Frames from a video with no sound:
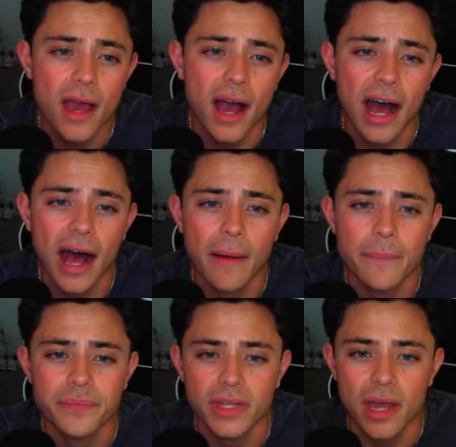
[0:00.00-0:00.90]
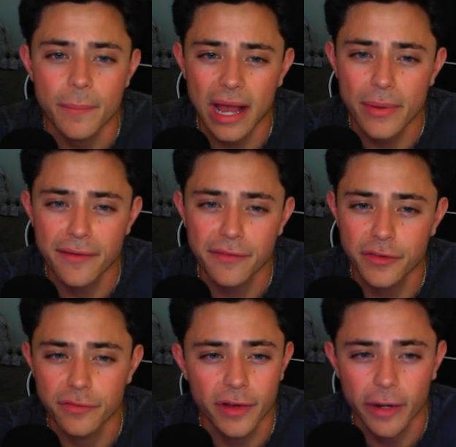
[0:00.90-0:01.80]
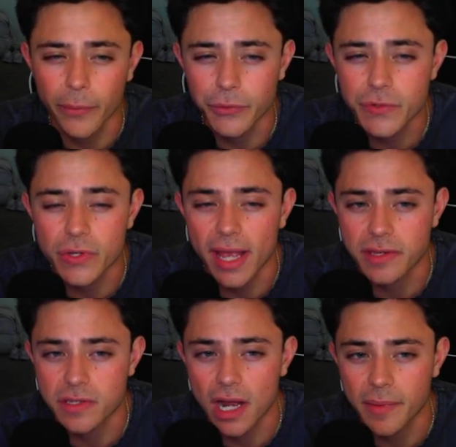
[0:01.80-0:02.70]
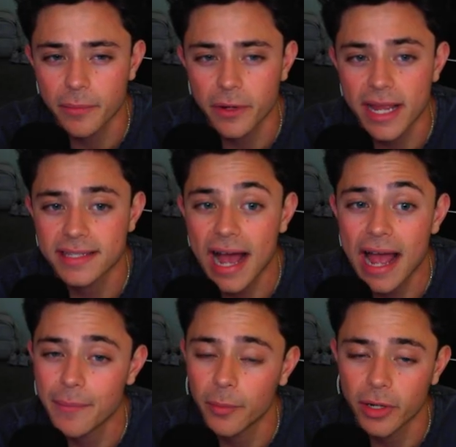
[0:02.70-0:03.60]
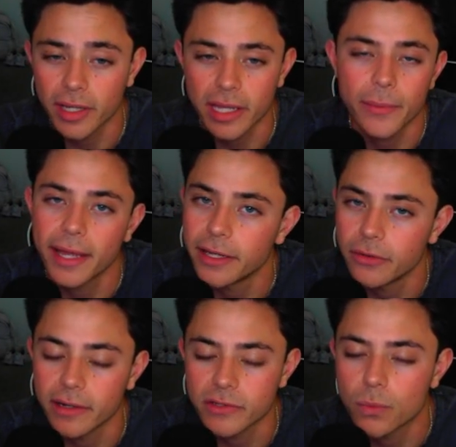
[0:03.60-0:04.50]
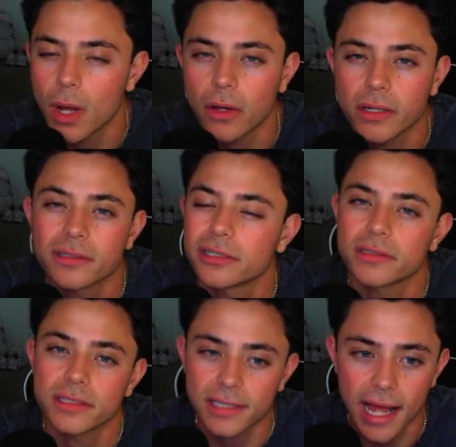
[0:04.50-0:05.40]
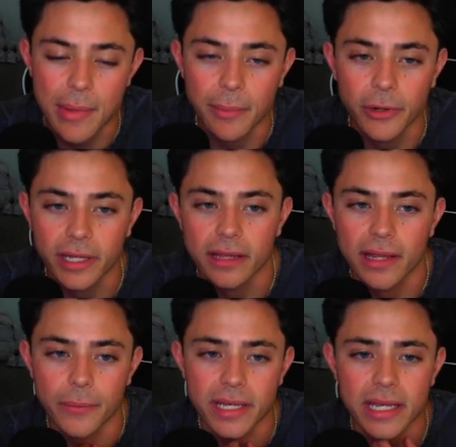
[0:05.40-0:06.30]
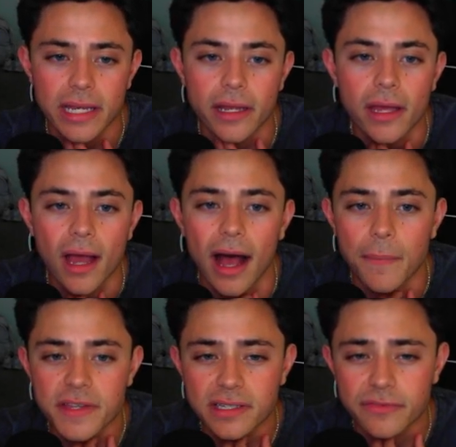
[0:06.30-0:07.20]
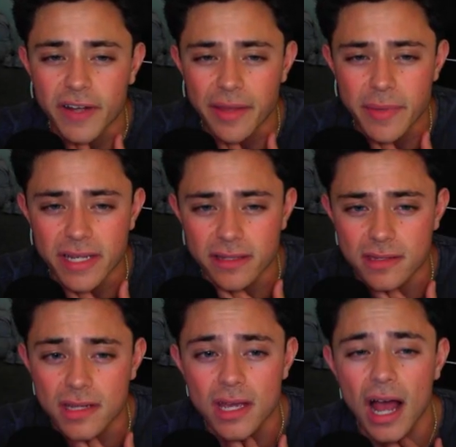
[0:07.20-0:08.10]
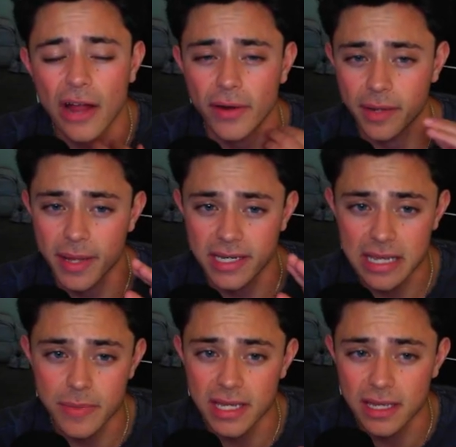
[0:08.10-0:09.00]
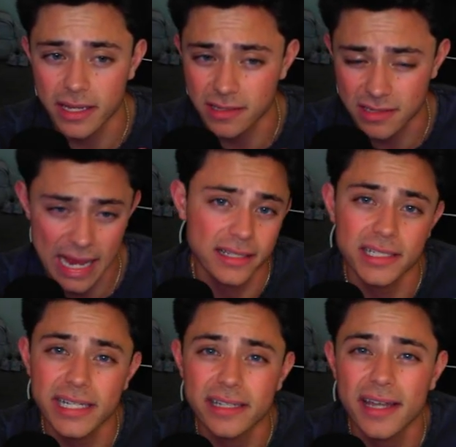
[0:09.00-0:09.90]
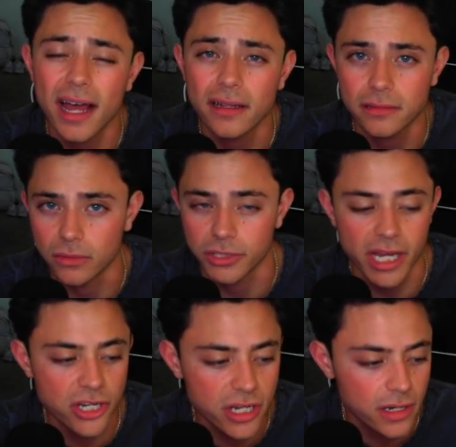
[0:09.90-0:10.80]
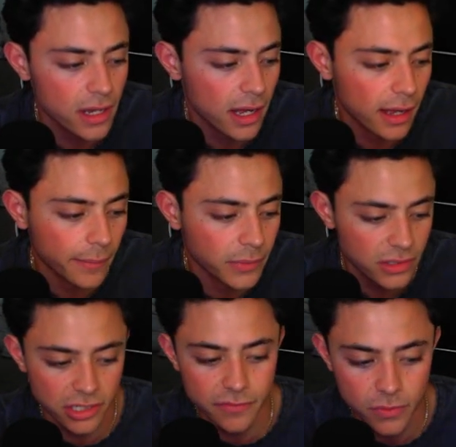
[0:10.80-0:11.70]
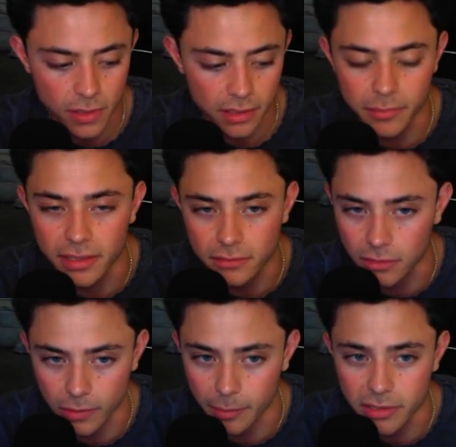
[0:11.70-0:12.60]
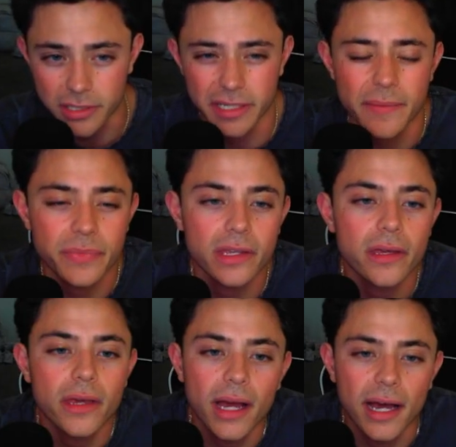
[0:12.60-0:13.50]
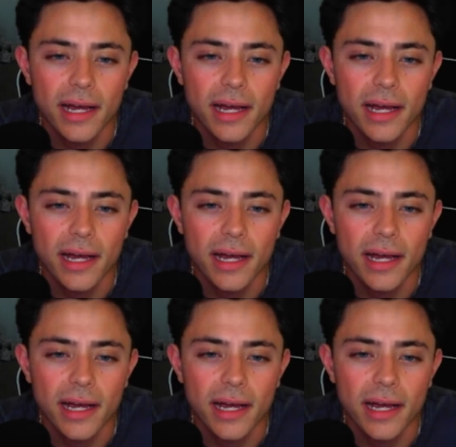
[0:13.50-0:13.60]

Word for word: Um, but yeah, we have a few variables. So yeah, stock memory and time memory key. We had to do that as well because there's a time memory key that we need. Um, this is five minutes. I recommend keeping it exactly at that. Don't change it. Um, you can change it if you want, but don't recommend changing it.